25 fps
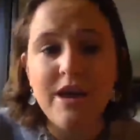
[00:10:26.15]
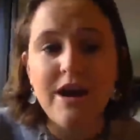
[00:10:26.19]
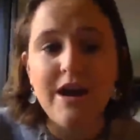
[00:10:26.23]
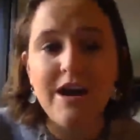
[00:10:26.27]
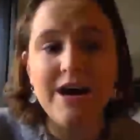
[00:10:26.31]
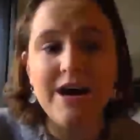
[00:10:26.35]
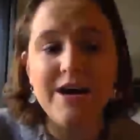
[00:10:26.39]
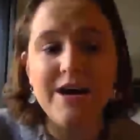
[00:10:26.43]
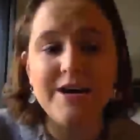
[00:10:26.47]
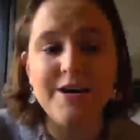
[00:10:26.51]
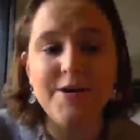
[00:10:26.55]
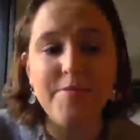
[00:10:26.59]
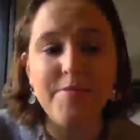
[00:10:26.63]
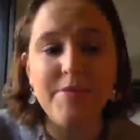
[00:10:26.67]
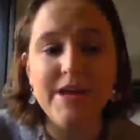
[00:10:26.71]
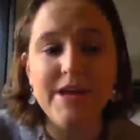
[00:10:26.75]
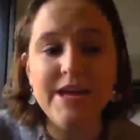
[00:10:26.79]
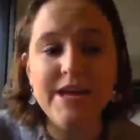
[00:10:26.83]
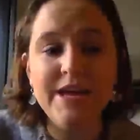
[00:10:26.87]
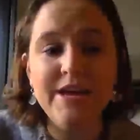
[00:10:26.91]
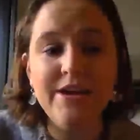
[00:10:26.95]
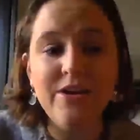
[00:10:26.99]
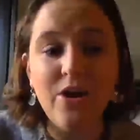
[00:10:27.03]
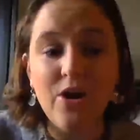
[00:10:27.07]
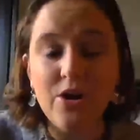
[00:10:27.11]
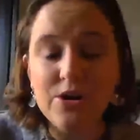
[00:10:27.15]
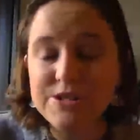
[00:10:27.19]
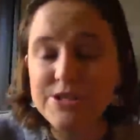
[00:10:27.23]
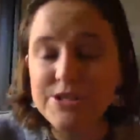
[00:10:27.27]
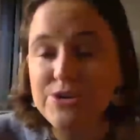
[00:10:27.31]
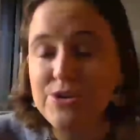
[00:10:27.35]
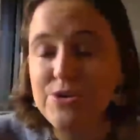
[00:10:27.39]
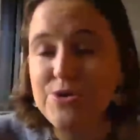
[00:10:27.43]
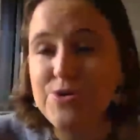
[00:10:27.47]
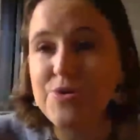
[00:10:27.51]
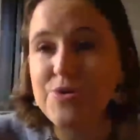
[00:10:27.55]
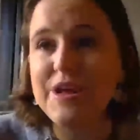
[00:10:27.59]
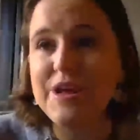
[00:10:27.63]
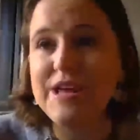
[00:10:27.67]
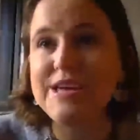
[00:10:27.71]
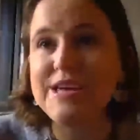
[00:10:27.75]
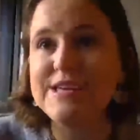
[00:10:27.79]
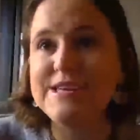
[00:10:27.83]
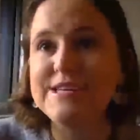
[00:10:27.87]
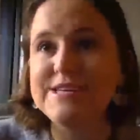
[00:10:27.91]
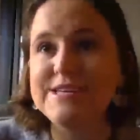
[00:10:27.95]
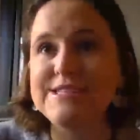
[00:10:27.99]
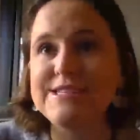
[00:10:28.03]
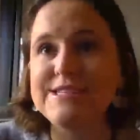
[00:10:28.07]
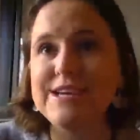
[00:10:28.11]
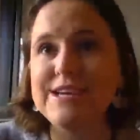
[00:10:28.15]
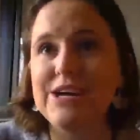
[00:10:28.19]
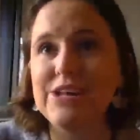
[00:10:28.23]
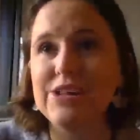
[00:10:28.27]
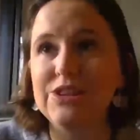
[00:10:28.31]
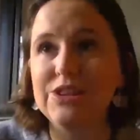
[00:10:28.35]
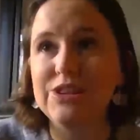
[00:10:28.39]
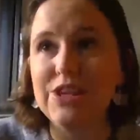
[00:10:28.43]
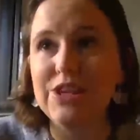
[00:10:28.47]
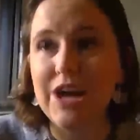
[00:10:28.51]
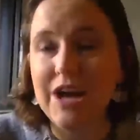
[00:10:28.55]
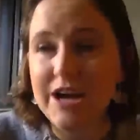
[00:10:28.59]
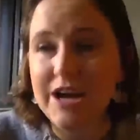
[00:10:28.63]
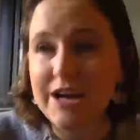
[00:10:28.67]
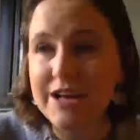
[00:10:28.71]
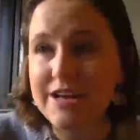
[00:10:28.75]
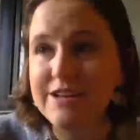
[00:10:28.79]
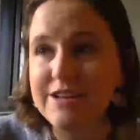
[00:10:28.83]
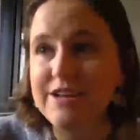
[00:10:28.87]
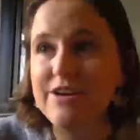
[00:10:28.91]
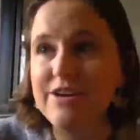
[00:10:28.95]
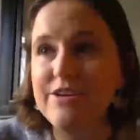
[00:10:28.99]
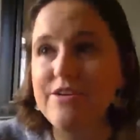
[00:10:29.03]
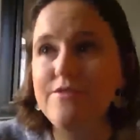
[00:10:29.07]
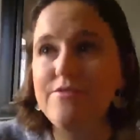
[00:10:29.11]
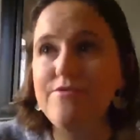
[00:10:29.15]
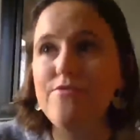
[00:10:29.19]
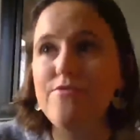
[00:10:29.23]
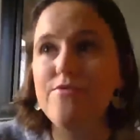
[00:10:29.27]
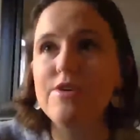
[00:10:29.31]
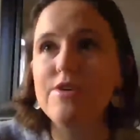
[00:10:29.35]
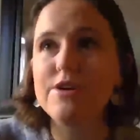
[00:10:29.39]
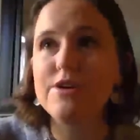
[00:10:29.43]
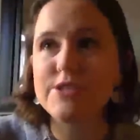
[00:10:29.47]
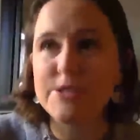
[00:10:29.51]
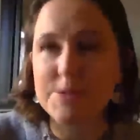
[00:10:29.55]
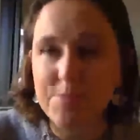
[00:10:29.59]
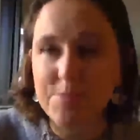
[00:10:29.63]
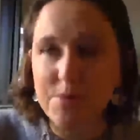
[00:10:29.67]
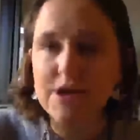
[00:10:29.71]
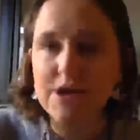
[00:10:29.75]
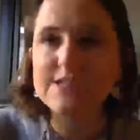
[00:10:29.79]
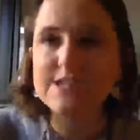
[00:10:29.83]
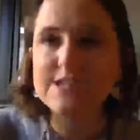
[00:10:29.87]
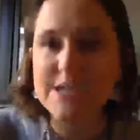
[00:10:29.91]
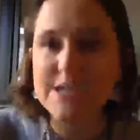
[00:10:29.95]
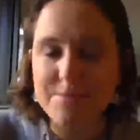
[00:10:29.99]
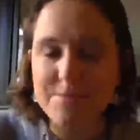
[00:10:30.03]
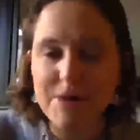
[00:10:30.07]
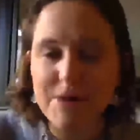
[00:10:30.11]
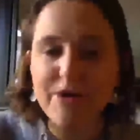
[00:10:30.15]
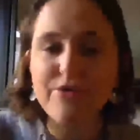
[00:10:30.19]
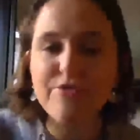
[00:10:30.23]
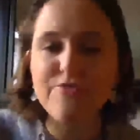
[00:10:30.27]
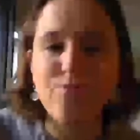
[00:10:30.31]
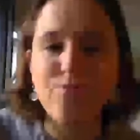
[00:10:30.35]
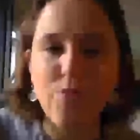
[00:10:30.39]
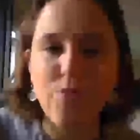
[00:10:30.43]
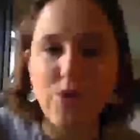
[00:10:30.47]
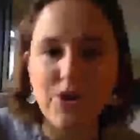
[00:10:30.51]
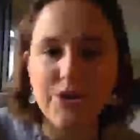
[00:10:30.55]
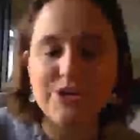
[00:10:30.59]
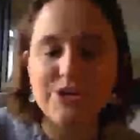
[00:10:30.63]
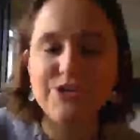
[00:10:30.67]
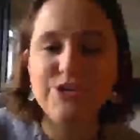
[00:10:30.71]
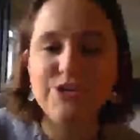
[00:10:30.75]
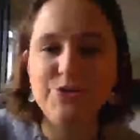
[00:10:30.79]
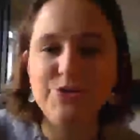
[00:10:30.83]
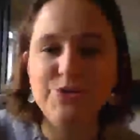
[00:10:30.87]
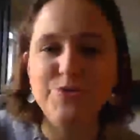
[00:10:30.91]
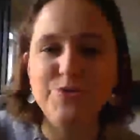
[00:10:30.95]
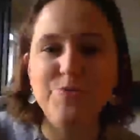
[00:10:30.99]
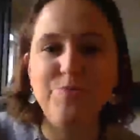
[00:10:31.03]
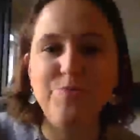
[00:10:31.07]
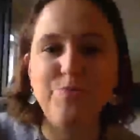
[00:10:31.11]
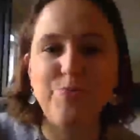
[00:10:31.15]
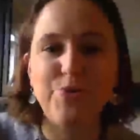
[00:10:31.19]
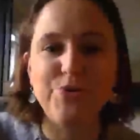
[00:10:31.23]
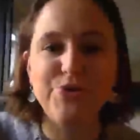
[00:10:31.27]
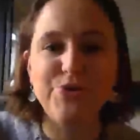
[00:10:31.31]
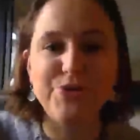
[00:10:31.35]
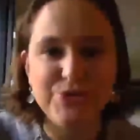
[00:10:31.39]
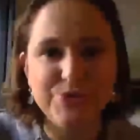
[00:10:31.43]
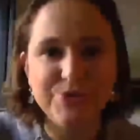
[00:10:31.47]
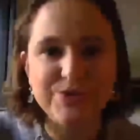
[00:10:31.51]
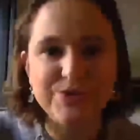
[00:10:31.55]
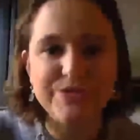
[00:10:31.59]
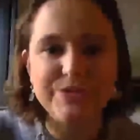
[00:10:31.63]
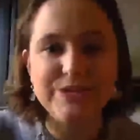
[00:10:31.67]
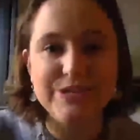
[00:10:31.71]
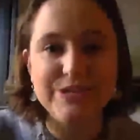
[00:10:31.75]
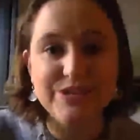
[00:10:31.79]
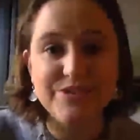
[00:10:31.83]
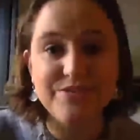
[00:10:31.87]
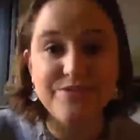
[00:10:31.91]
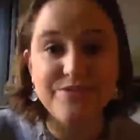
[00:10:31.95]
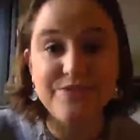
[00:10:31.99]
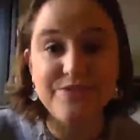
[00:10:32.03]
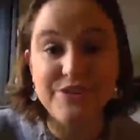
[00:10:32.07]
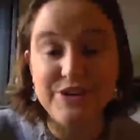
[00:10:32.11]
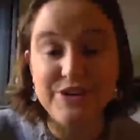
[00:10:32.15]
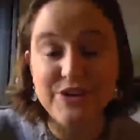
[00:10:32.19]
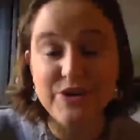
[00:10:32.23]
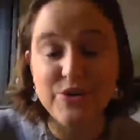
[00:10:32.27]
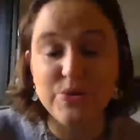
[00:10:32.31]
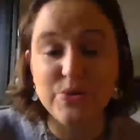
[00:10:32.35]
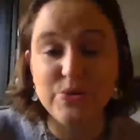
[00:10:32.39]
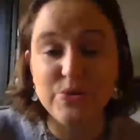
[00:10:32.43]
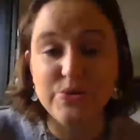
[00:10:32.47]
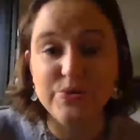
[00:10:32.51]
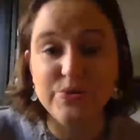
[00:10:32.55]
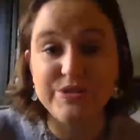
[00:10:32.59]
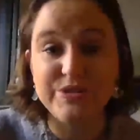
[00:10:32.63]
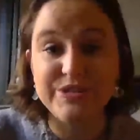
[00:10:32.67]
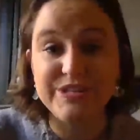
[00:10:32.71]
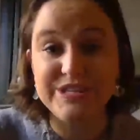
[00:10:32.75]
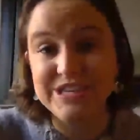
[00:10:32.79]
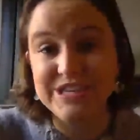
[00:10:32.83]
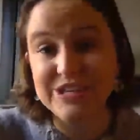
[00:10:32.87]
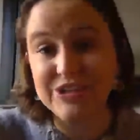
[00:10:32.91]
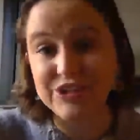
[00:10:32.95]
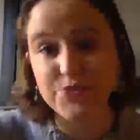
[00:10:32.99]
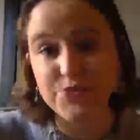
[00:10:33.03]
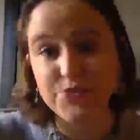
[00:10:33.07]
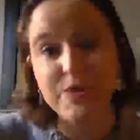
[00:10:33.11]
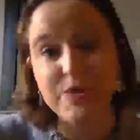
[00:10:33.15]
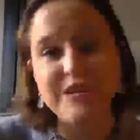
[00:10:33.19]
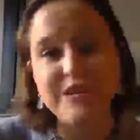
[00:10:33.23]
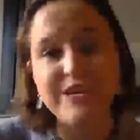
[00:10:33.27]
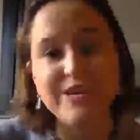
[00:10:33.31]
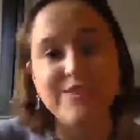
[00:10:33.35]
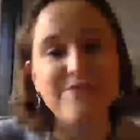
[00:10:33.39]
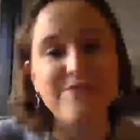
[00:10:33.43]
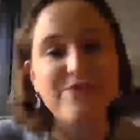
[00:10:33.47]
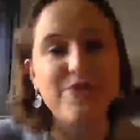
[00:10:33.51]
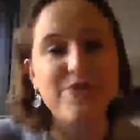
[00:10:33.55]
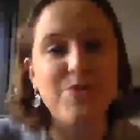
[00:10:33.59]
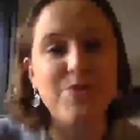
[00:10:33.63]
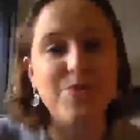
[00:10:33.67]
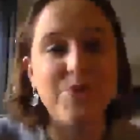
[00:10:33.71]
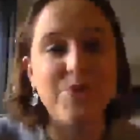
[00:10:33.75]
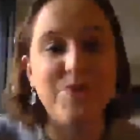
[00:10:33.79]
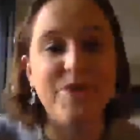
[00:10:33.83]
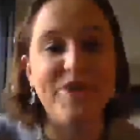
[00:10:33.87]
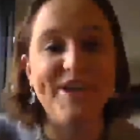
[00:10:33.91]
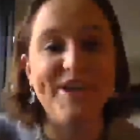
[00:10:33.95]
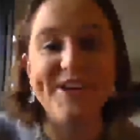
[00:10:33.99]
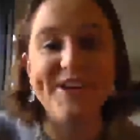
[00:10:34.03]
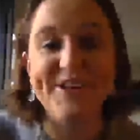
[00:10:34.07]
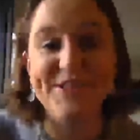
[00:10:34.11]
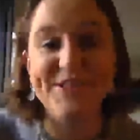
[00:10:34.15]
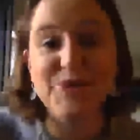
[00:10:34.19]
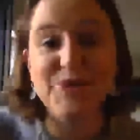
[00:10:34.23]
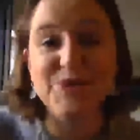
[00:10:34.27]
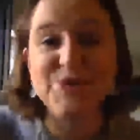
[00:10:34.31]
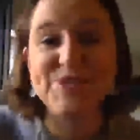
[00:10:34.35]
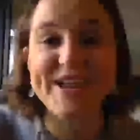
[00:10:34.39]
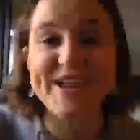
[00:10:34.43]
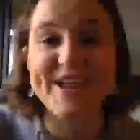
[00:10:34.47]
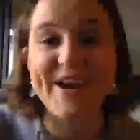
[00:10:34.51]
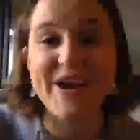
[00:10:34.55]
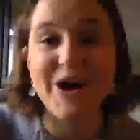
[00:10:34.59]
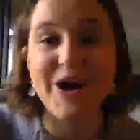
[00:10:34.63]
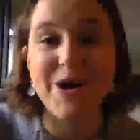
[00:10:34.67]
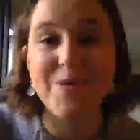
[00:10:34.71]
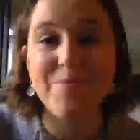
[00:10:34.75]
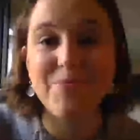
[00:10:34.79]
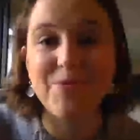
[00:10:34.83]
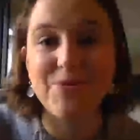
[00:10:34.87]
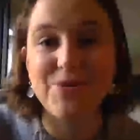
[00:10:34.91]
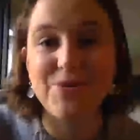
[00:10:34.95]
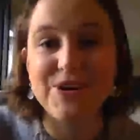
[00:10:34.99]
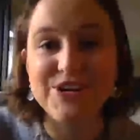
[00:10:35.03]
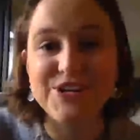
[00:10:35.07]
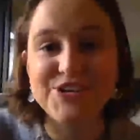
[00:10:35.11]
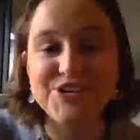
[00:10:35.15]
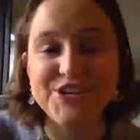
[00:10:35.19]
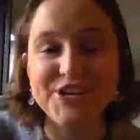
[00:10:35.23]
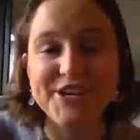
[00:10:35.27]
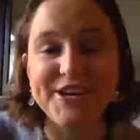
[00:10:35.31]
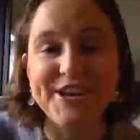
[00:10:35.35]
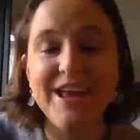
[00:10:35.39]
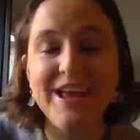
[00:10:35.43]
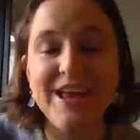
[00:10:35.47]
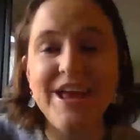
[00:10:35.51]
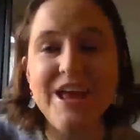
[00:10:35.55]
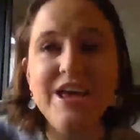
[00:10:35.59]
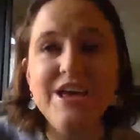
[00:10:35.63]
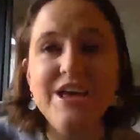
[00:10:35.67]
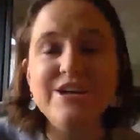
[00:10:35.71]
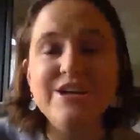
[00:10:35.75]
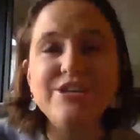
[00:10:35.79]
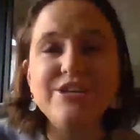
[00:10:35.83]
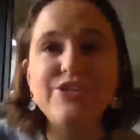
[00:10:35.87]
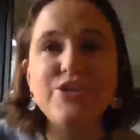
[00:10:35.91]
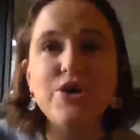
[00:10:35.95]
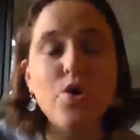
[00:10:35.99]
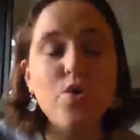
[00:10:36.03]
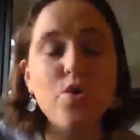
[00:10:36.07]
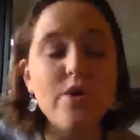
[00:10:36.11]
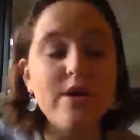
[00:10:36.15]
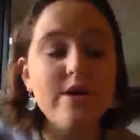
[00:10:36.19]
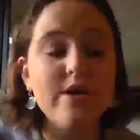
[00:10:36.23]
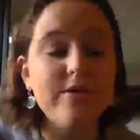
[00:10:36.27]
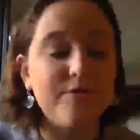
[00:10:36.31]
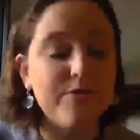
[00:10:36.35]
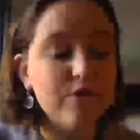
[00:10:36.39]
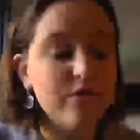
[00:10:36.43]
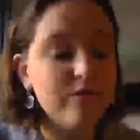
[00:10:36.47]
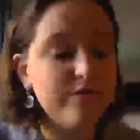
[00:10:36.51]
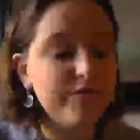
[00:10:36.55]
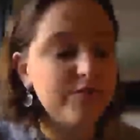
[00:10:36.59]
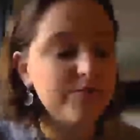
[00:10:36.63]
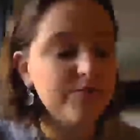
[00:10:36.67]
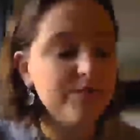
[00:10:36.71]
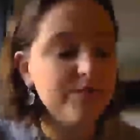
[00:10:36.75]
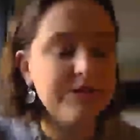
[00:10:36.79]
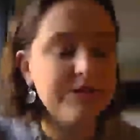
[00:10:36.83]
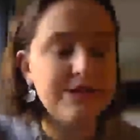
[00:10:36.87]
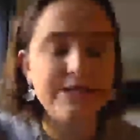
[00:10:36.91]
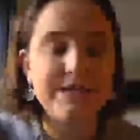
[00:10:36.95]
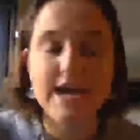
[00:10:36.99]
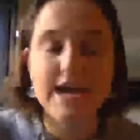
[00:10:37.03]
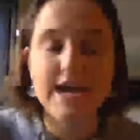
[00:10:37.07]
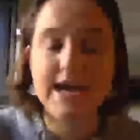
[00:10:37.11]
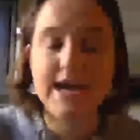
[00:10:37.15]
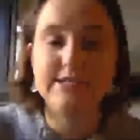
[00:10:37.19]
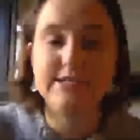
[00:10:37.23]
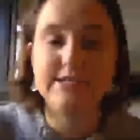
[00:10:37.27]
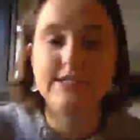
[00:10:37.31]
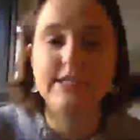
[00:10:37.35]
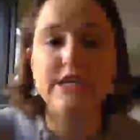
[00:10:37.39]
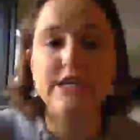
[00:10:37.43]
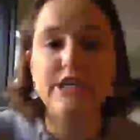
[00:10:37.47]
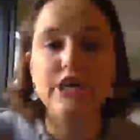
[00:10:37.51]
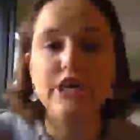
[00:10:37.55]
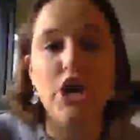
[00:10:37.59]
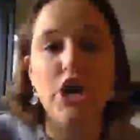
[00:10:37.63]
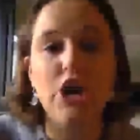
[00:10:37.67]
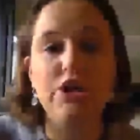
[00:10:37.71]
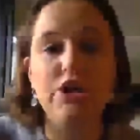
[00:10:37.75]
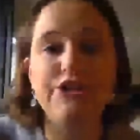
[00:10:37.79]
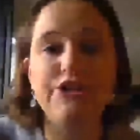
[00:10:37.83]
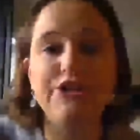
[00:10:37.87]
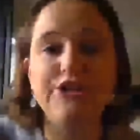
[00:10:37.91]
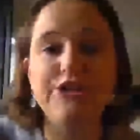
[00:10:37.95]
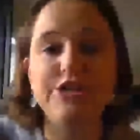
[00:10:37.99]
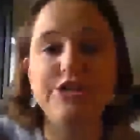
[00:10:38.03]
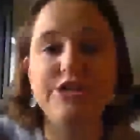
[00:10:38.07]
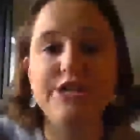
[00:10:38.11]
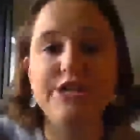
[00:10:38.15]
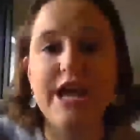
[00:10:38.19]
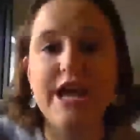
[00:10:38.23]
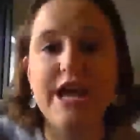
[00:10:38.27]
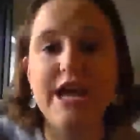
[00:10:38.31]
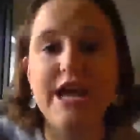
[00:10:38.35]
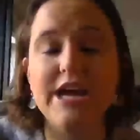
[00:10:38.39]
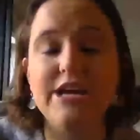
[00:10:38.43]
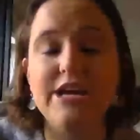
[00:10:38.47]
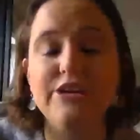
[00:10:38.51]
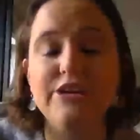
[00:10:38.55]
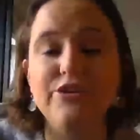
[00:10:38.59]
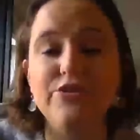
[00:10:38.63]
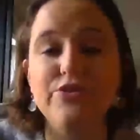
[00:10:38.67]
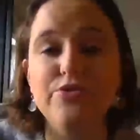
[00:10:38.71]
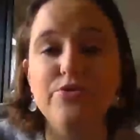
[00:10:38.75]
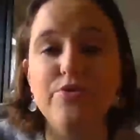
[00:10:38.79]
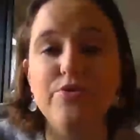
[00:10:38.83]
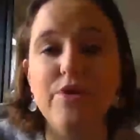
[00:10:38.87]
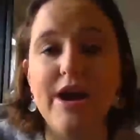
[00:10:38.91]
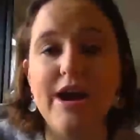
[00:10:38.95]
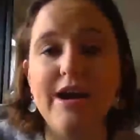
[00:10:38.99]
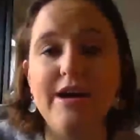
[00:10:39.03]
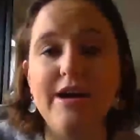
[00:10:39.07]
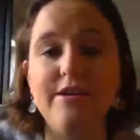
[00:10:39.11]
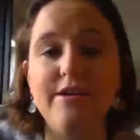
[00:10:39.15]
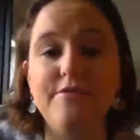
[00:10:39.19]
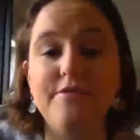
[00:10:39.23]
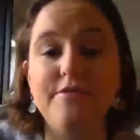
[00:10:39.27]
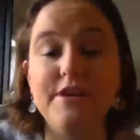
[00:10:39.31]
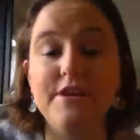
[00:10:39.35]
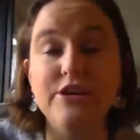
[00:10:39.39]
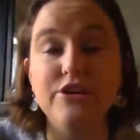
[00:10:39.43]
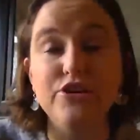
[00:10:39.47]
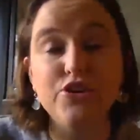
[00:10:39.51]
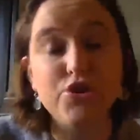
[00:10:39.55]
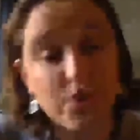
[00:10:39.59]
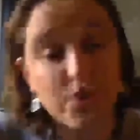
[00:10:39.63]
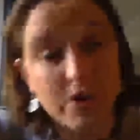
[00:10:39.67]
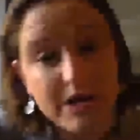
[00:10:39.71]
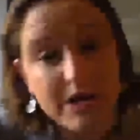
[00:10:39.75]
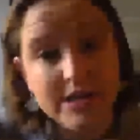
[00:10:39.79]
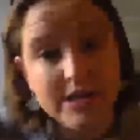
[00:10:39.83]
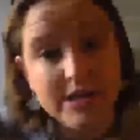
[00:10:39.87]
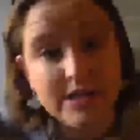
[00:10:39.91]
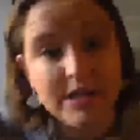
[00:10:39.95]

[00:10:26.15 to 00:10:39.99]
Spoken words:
It also is a surprising amount of work to produce these videos each week, even though we're running a low-tech operation. So if you've tuned in to Ask an Ecologist and you have enjoyed it,